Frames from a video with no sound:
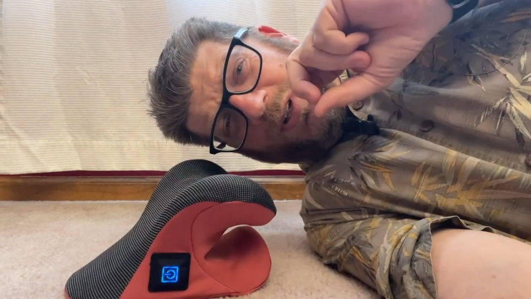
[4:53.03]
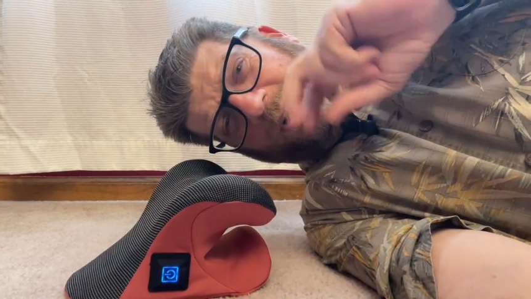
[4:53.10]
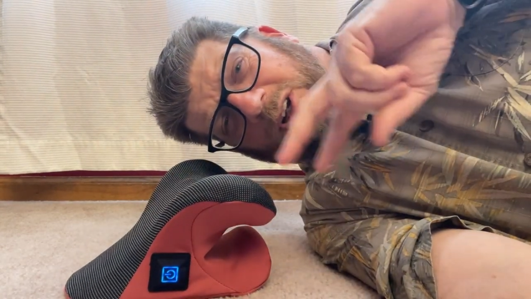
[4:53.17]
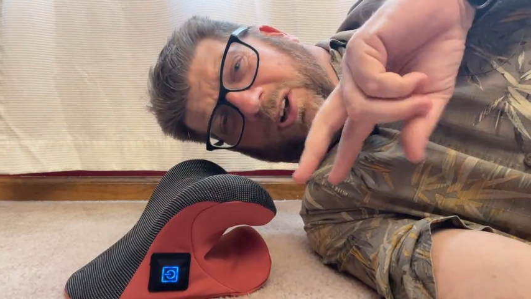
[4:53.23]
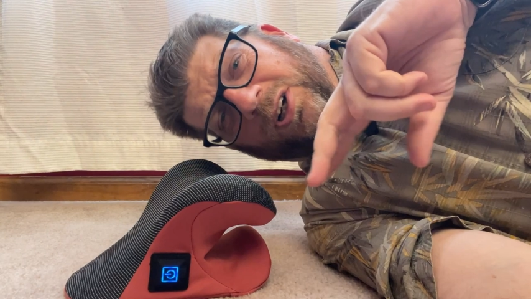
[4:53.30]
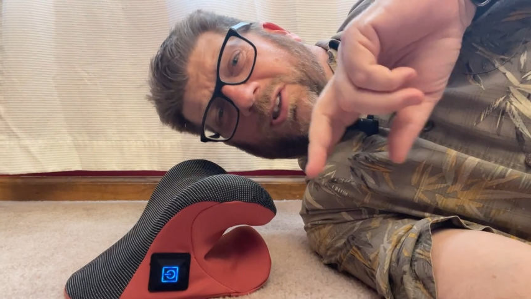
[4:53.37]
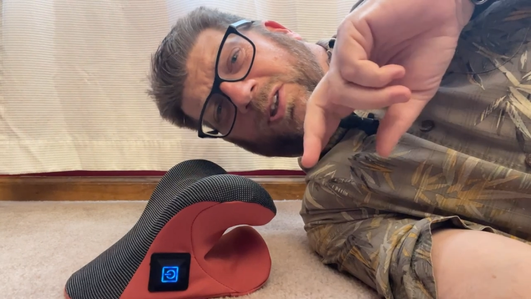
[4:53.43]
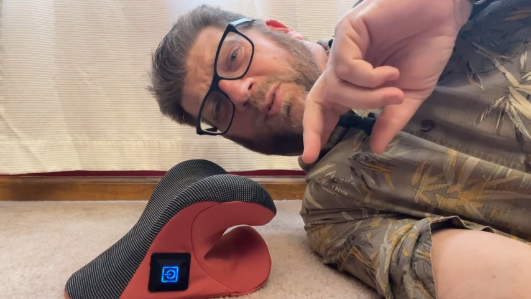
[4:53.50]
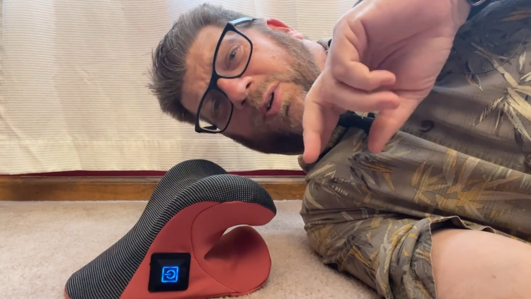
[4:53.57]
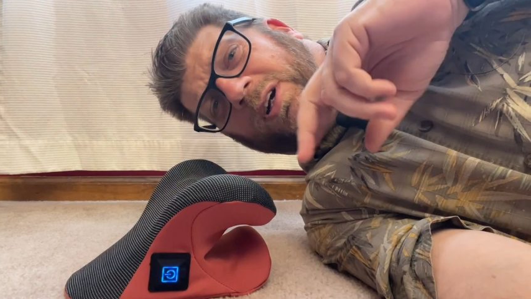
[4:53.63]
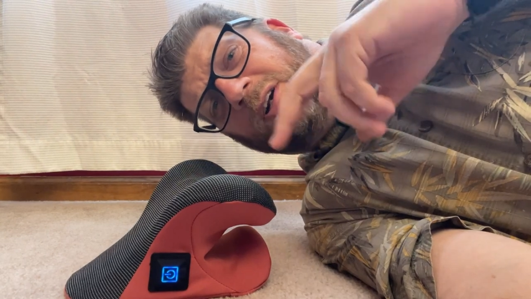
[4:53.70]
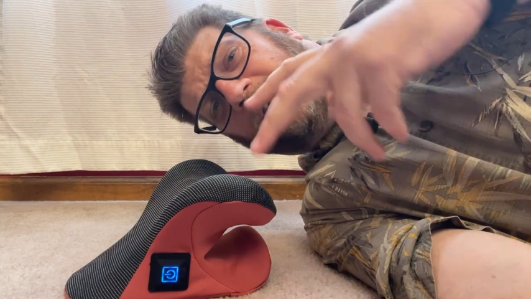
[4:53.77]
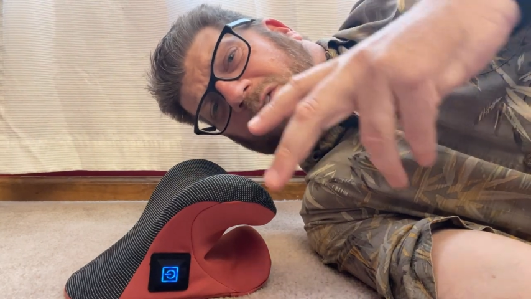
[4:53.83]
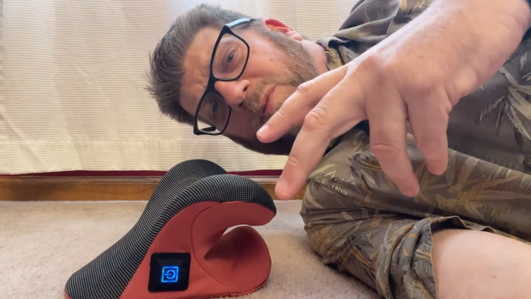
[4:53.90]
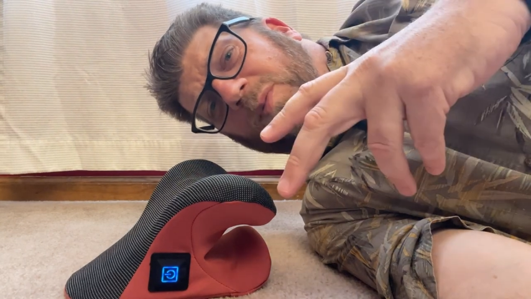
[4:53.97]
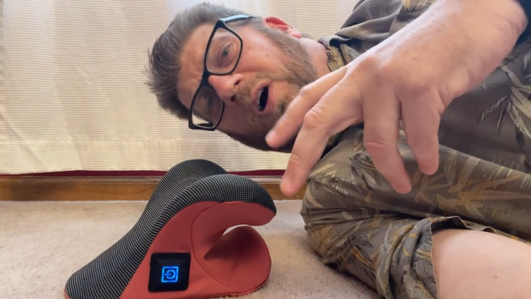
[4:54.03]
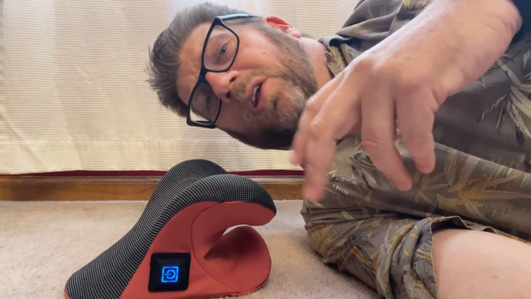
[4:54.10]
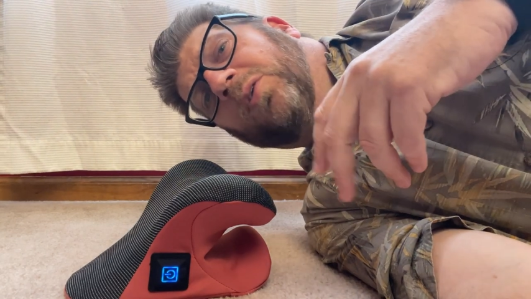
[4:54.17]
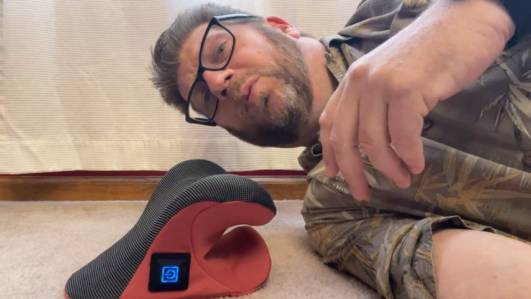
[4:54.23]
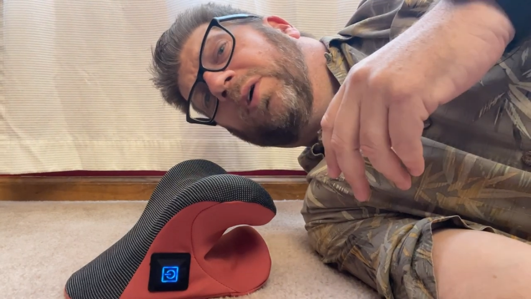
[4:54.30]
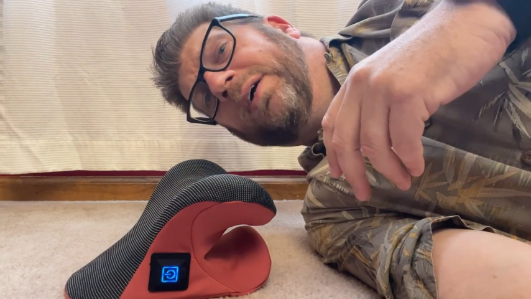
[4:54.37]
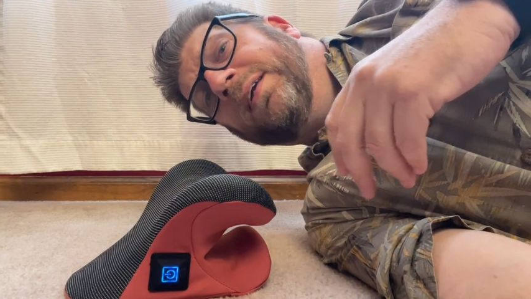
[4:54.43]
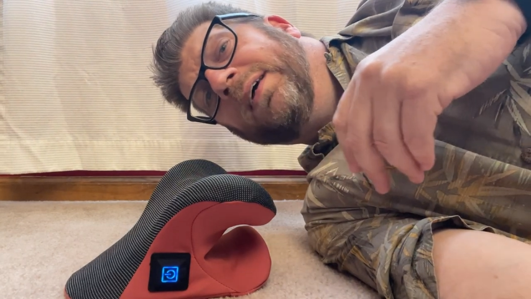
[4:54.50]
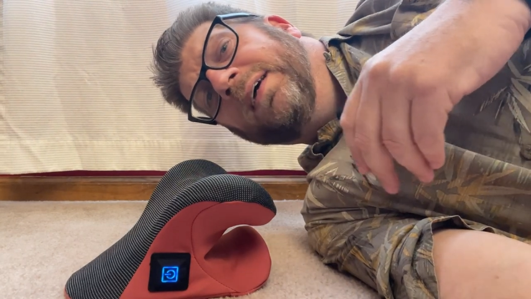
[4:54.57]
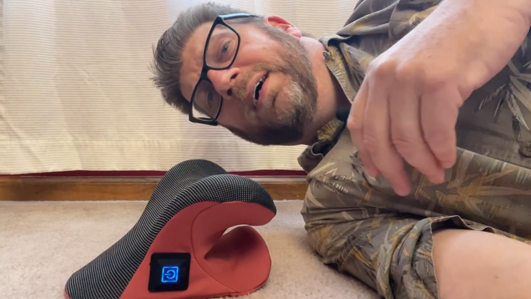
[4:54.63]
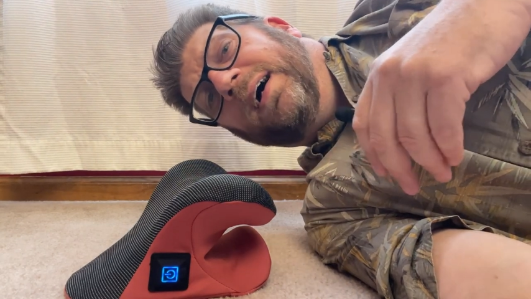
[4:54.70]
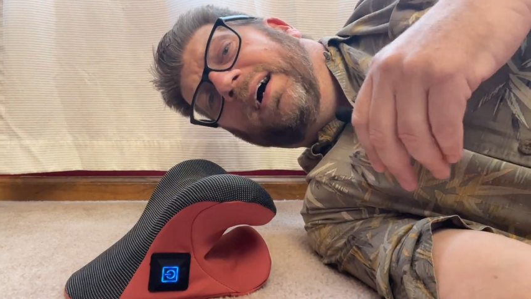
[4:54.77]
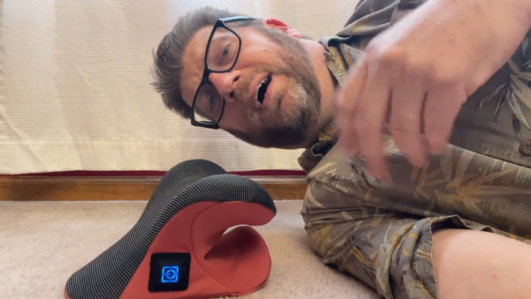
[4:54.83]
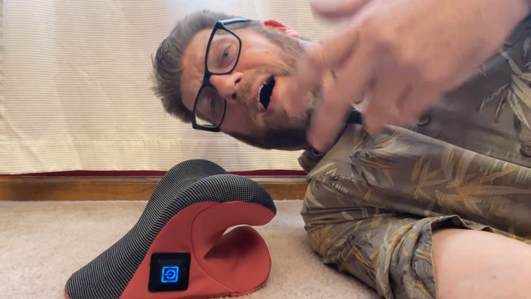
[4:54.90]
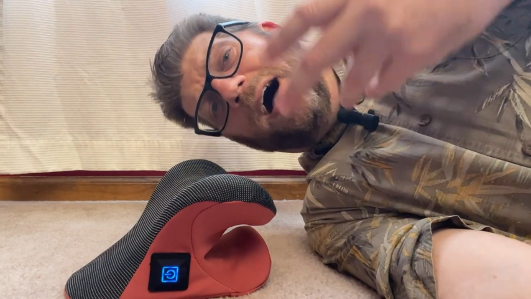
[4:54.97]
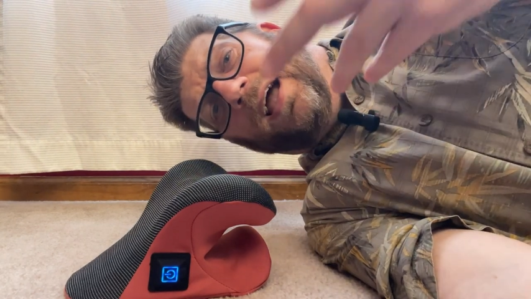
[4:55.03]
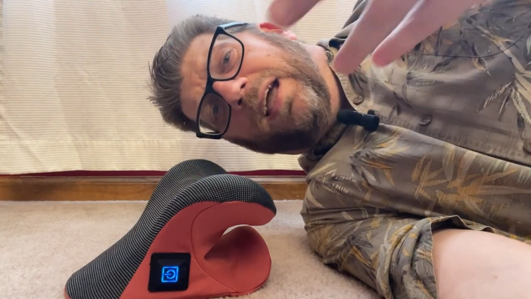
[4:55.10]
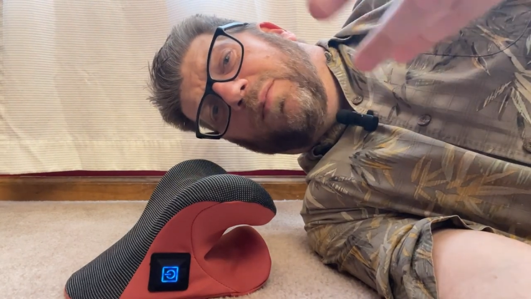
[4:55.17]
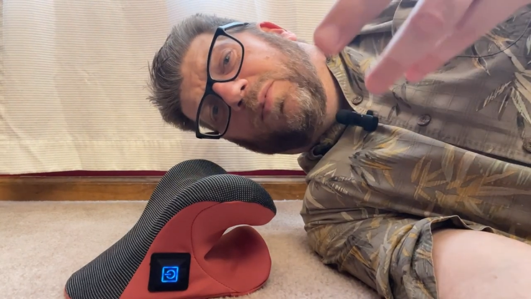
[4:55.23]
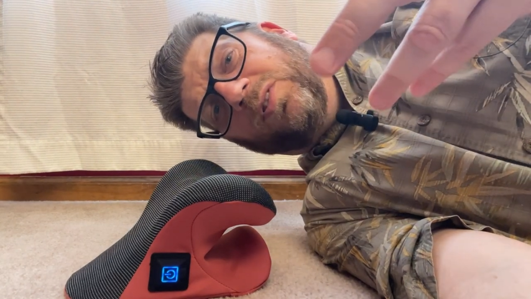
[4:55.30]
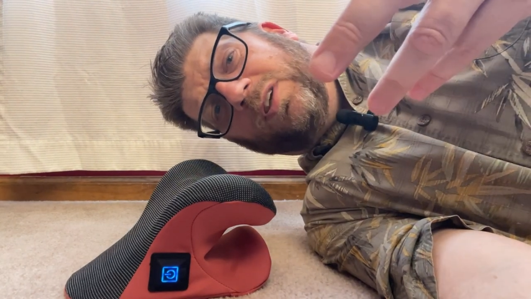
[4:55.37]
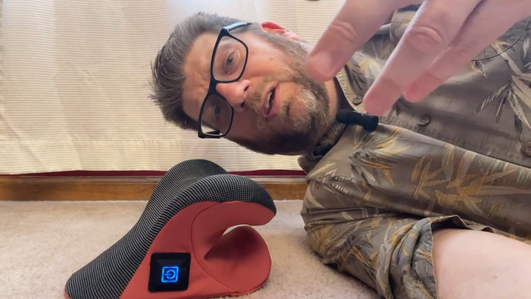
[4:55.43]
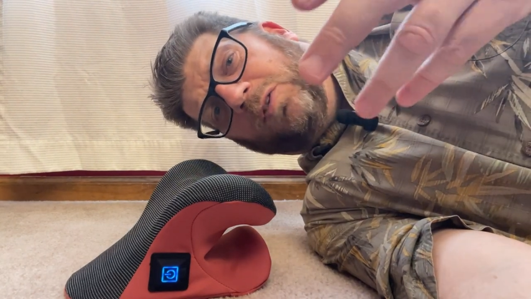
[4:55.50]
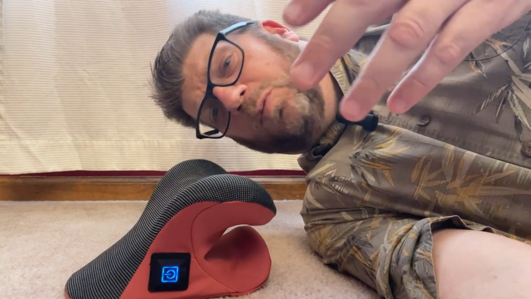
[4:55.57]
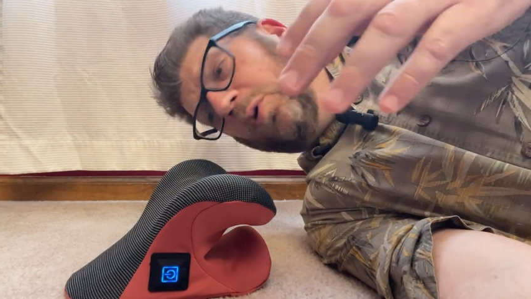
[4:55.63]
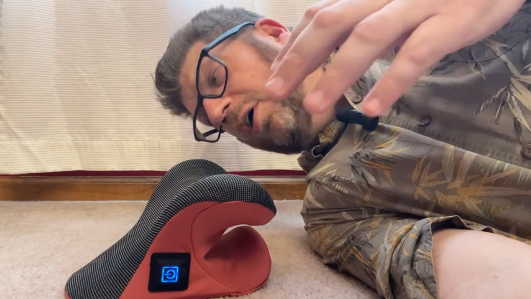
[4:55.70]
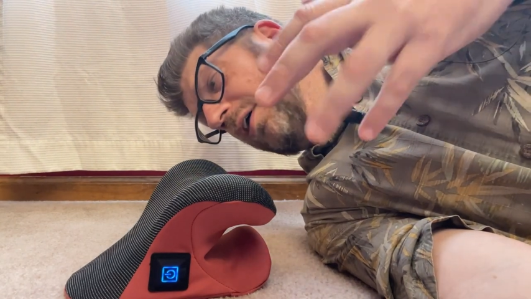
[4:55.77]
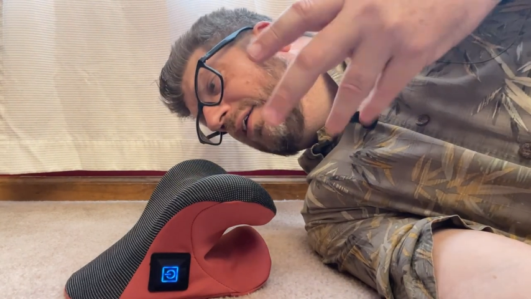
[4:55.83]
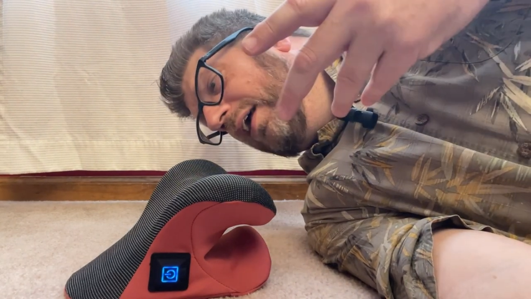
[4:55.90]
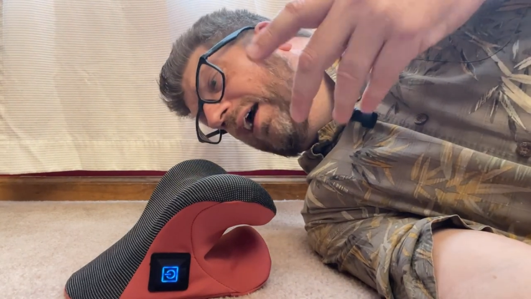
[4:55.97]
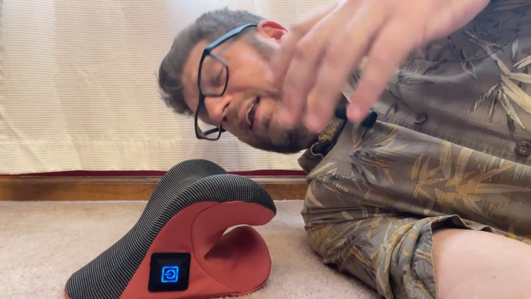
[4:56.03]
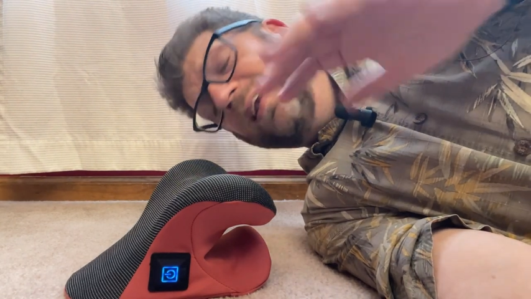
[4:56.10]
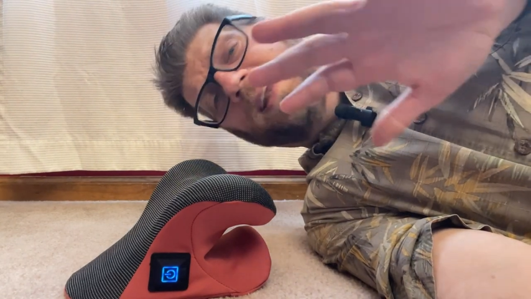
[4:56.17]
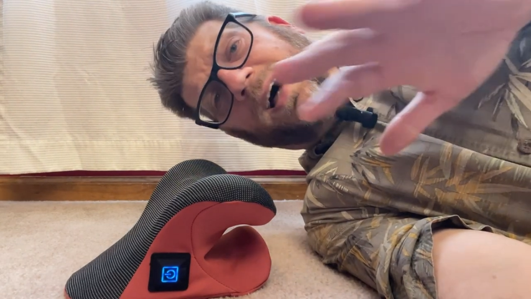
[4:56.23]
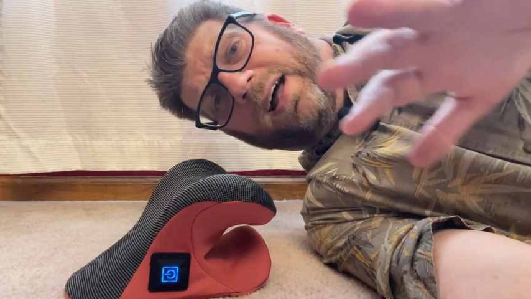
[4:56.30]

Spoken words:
No face is visible, so there are no lips to read.